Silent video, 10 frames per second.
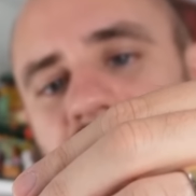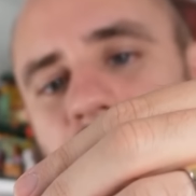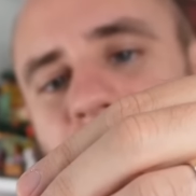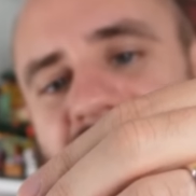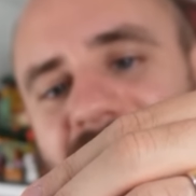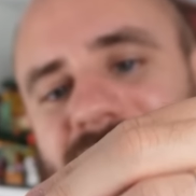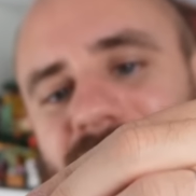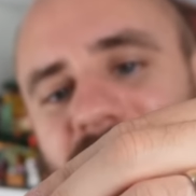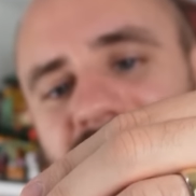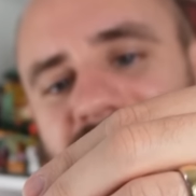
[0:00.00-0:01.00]
man
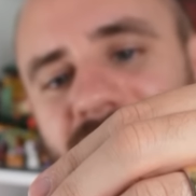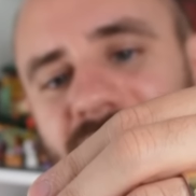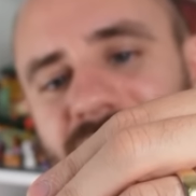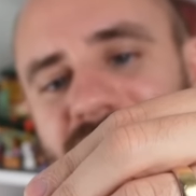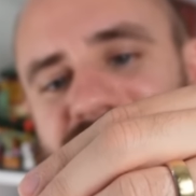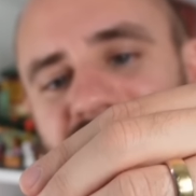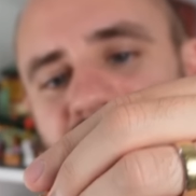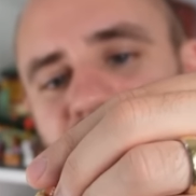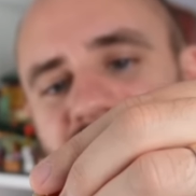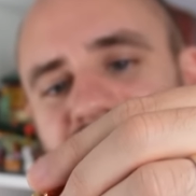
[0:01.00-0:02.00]
bun on the
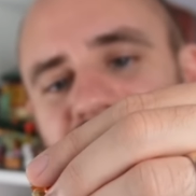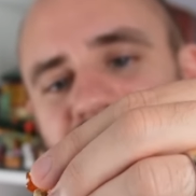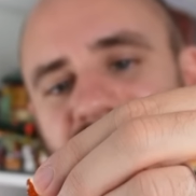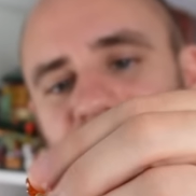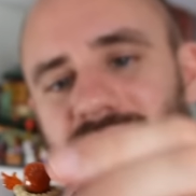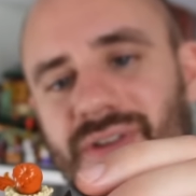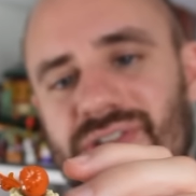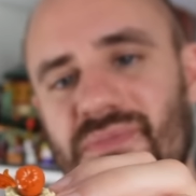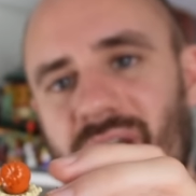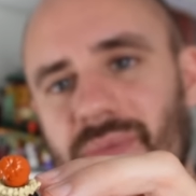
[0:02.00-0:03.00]
top in order
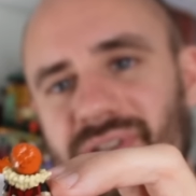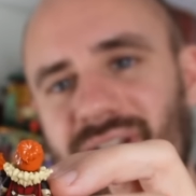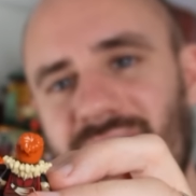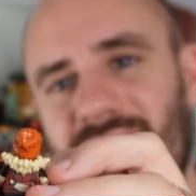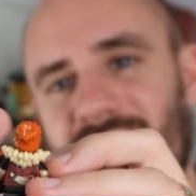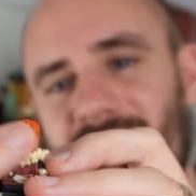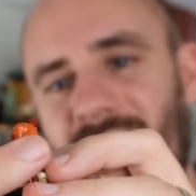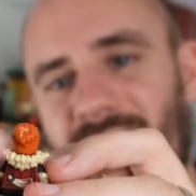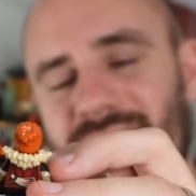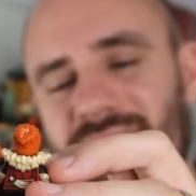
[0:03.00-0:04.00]
to be able to clear
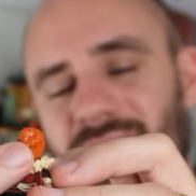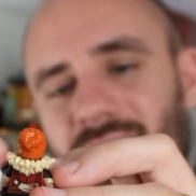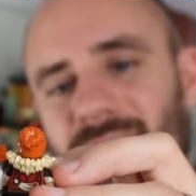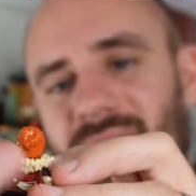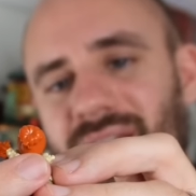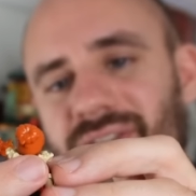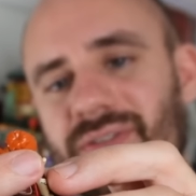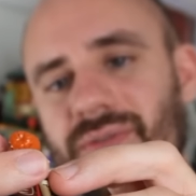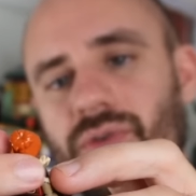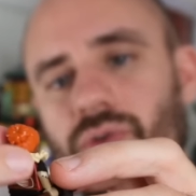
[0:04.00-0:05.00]
that
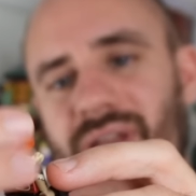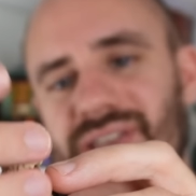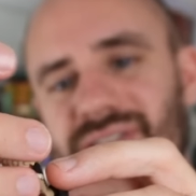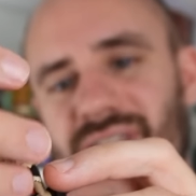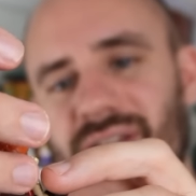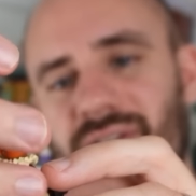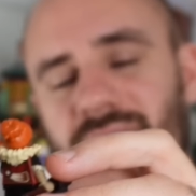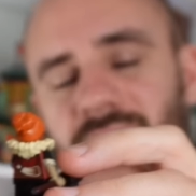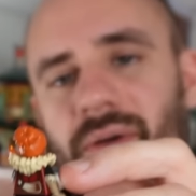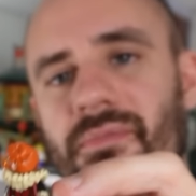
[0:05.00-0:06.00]
crested
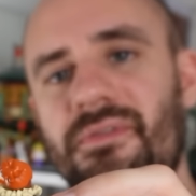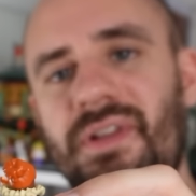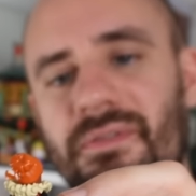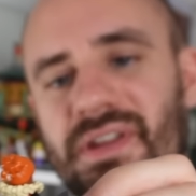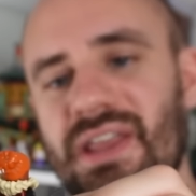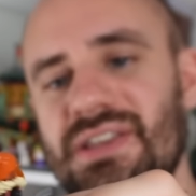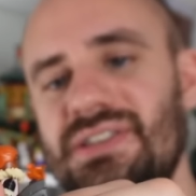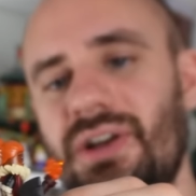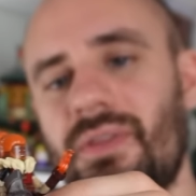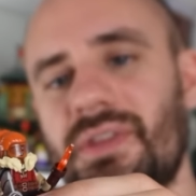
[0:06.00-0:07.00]

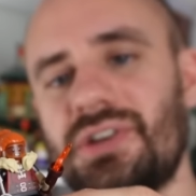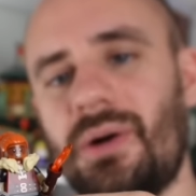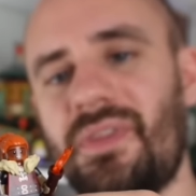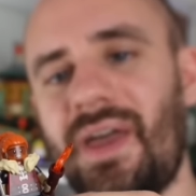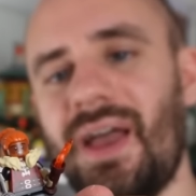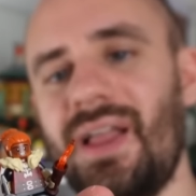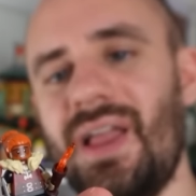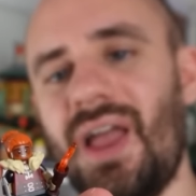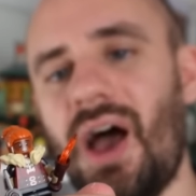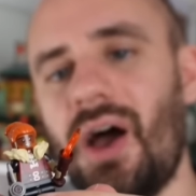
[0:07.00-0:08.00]
fluffiness on the top there,
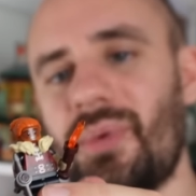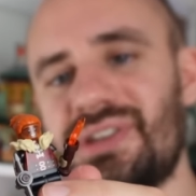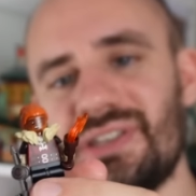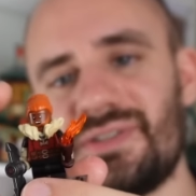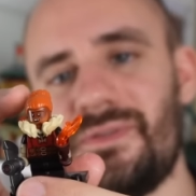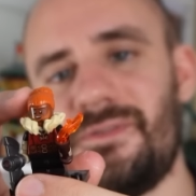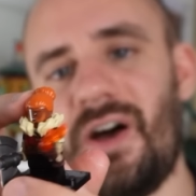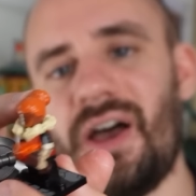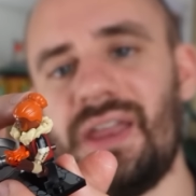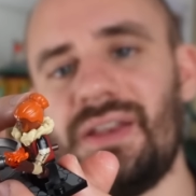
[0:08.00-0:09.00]
which is
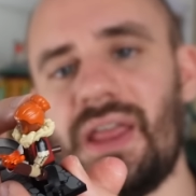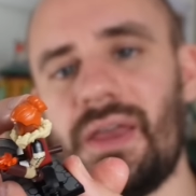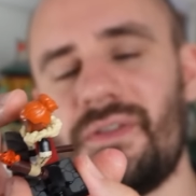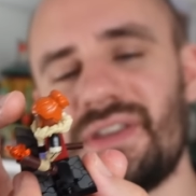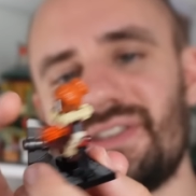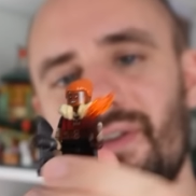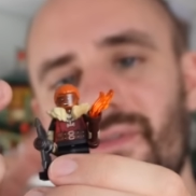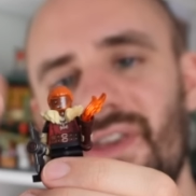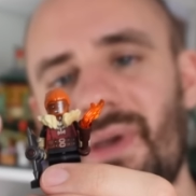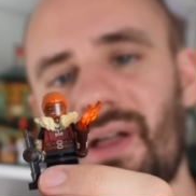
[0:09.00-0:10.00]
fine if it's a
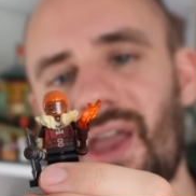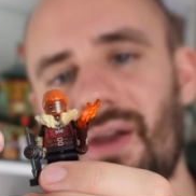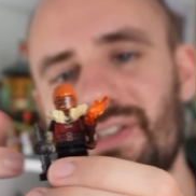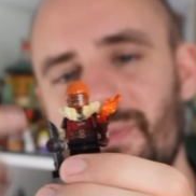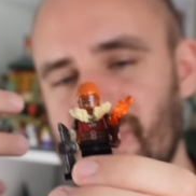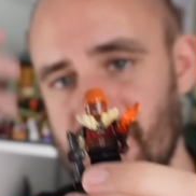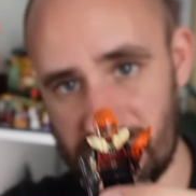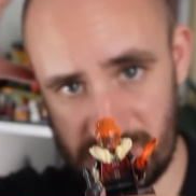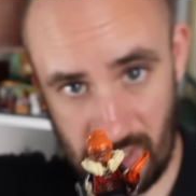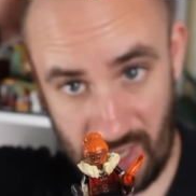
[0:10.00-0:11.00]
female character because it's
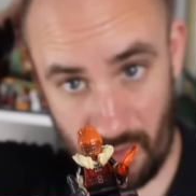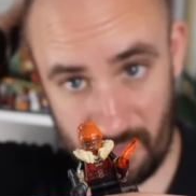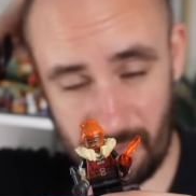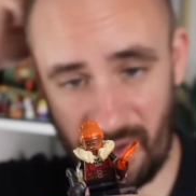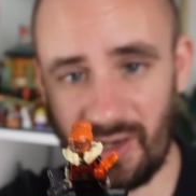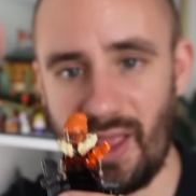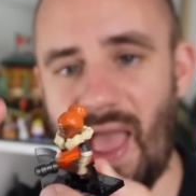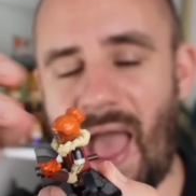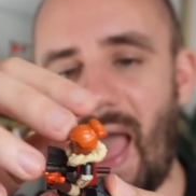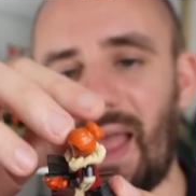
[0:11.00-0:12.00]
just a hair up in a bun,
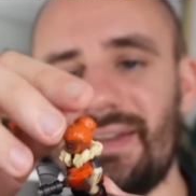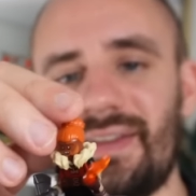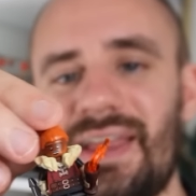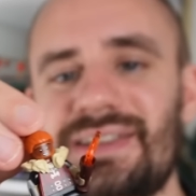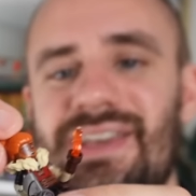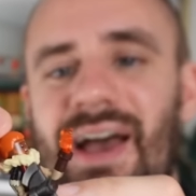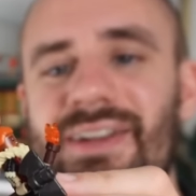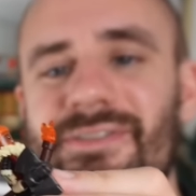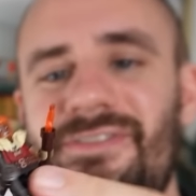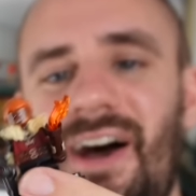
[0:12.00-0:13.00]
and it's kind
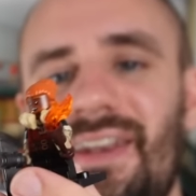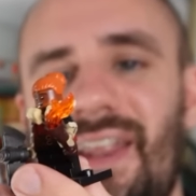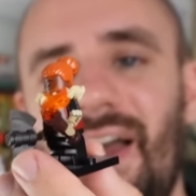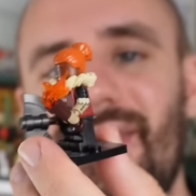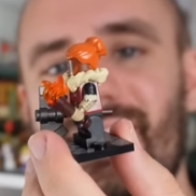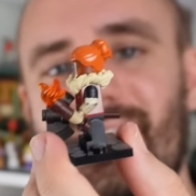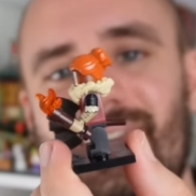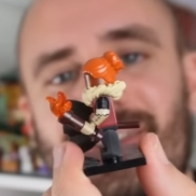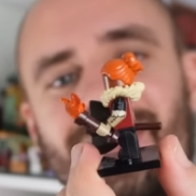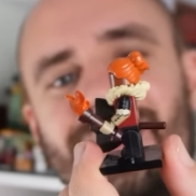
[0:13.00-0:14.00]
of fun, I
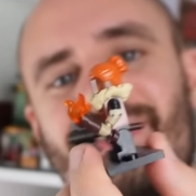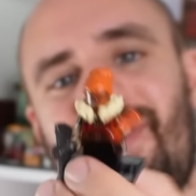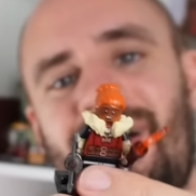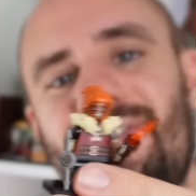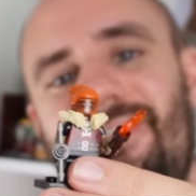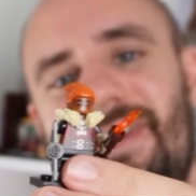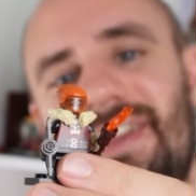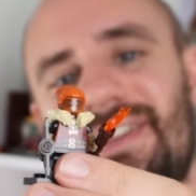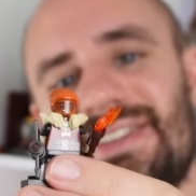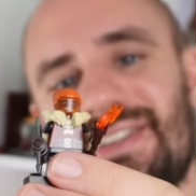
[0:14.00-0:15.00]
think. Quite a
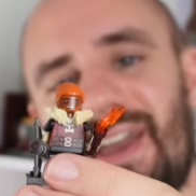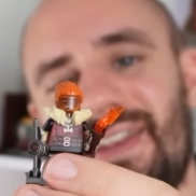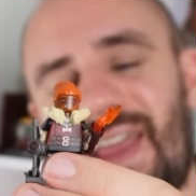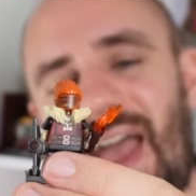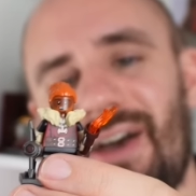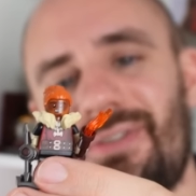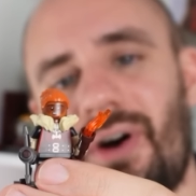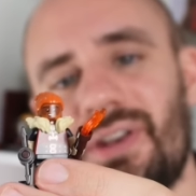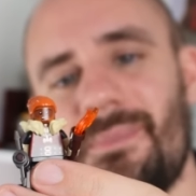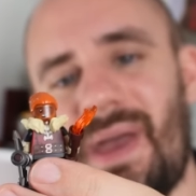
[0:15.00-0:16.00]
funny design to have
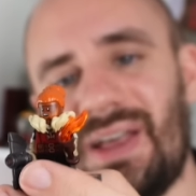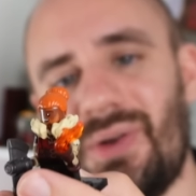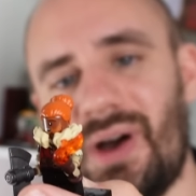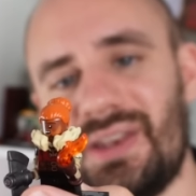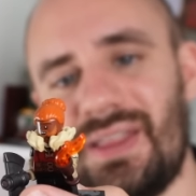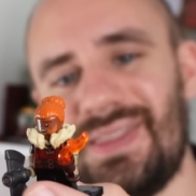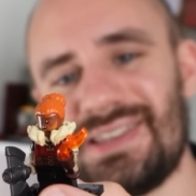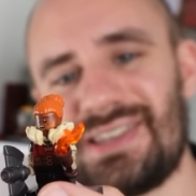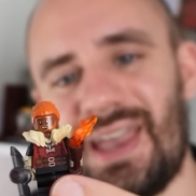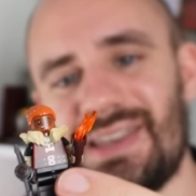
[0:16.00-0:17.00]
on a male one in
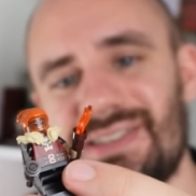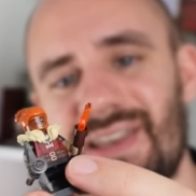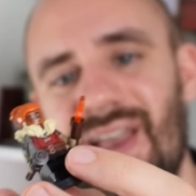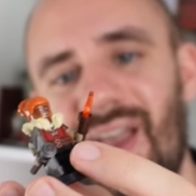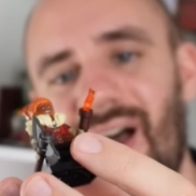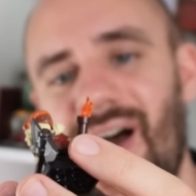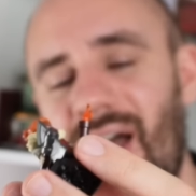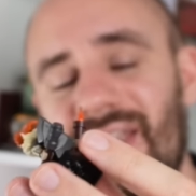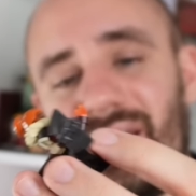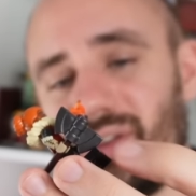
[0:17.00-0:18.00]
this case.
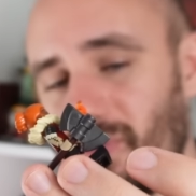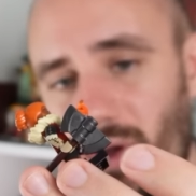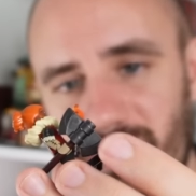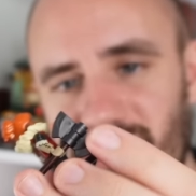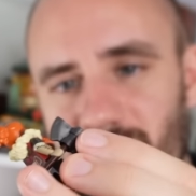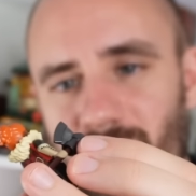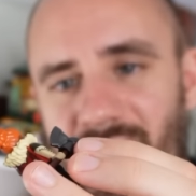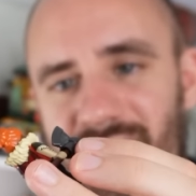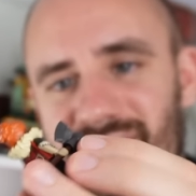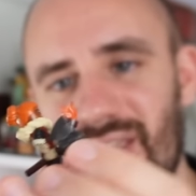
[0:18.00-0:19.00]
Again, you've got the 2
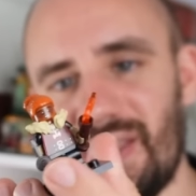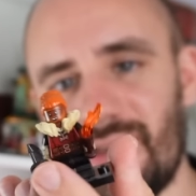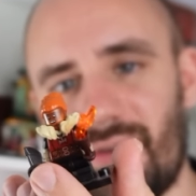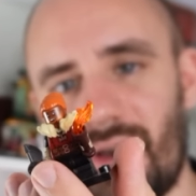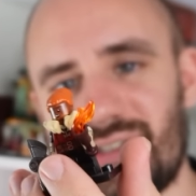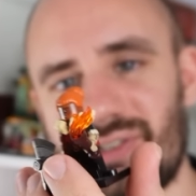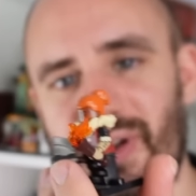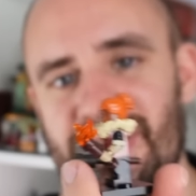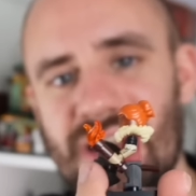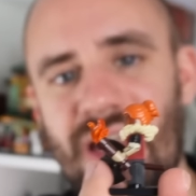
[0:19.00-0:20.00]
heads here, you've got a choice.